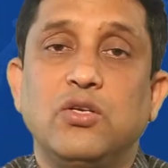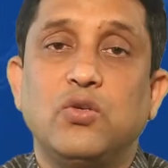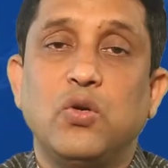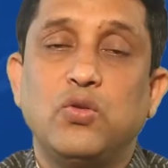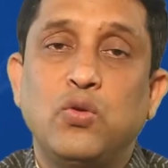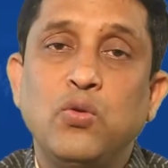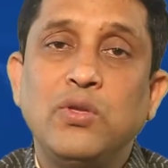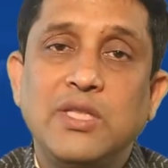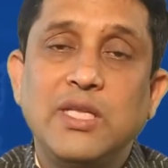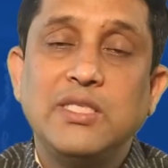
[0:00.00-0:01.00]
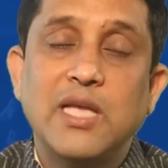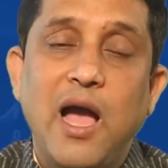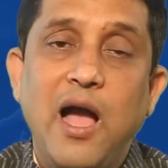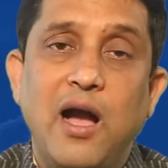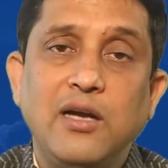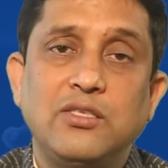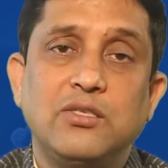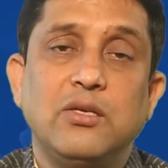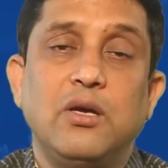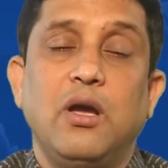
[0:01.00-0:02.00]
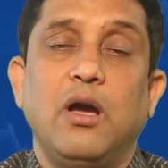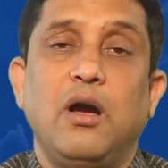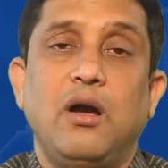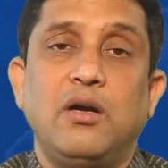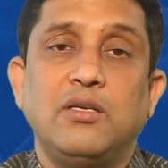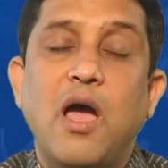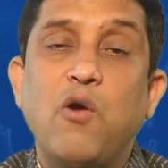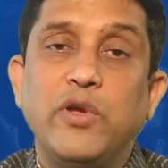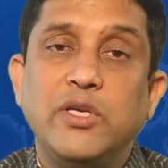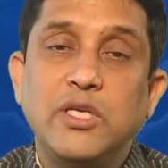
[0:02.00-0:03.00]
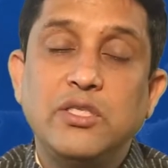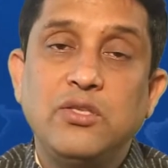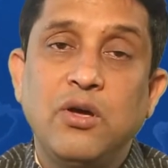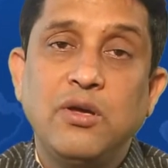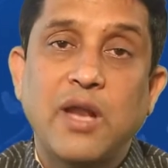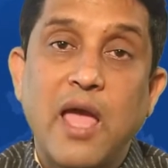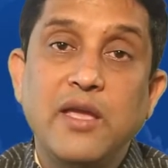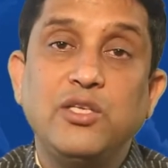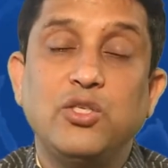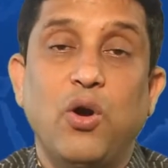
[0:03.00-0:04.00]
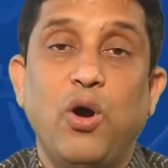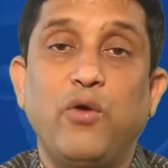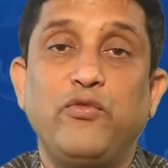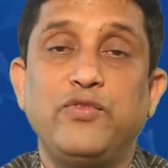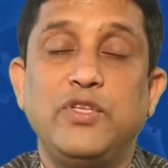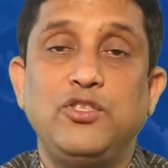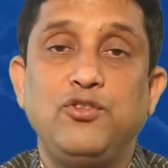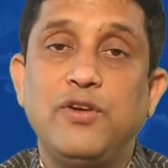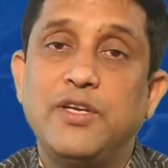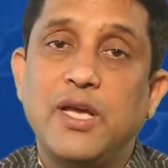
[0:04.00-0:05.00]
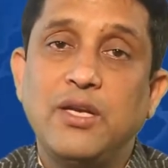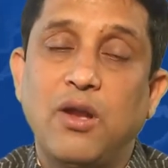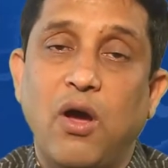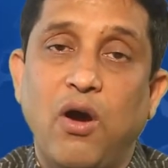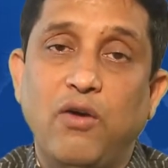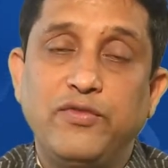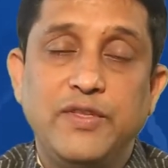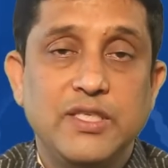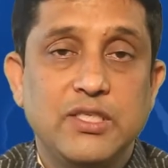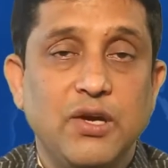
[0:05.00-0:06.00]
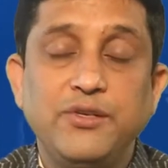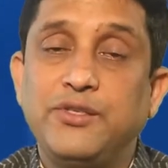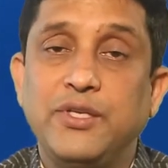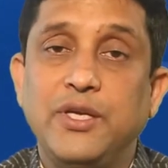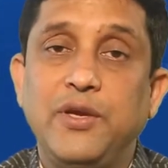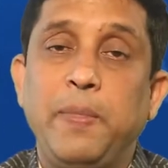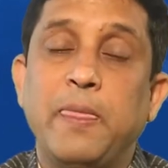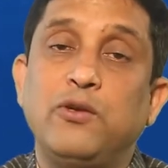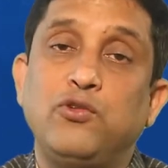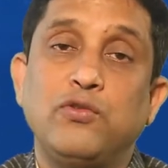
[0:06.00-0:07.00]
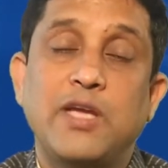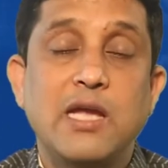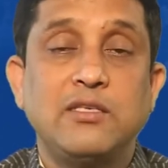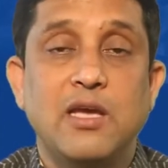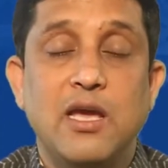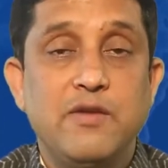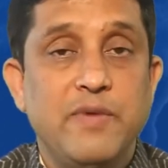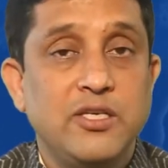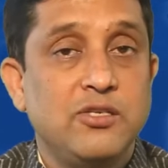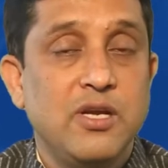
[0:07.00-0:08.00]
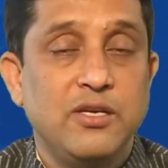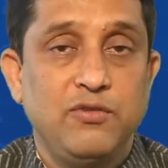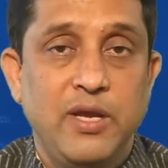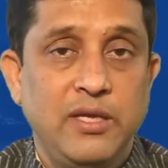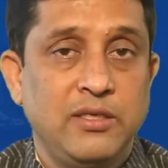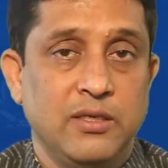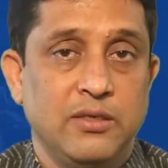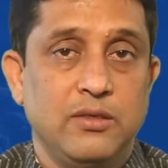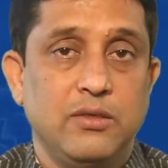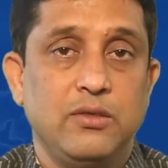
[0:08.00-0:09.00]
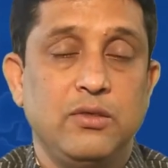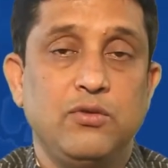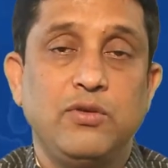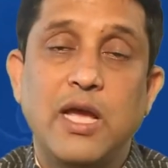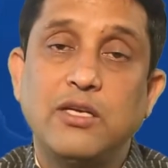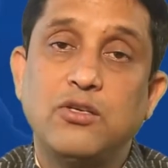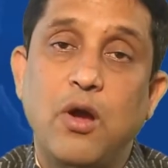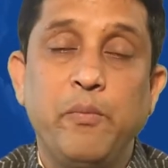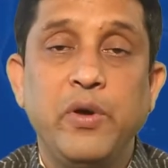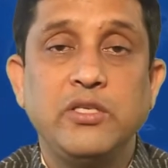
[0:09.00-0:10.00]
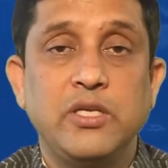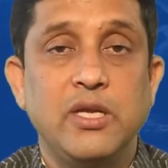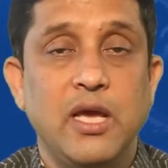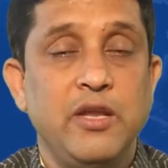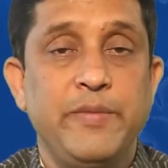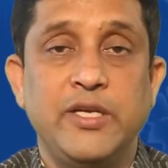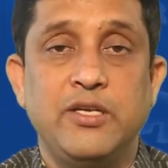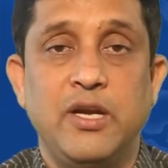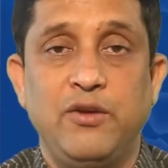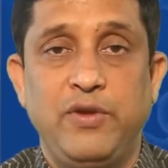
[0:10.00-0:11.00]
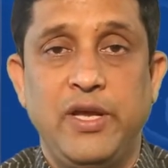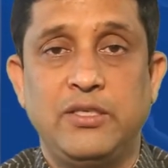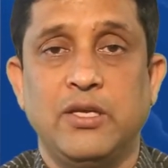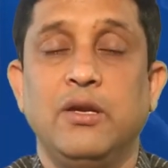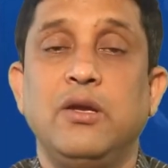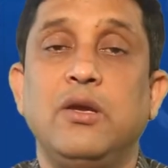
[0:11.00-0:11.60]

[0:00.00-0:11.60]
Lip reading: So, through this act, now it is the right of the children of this country to get elementary education, to get compulsory elementary education.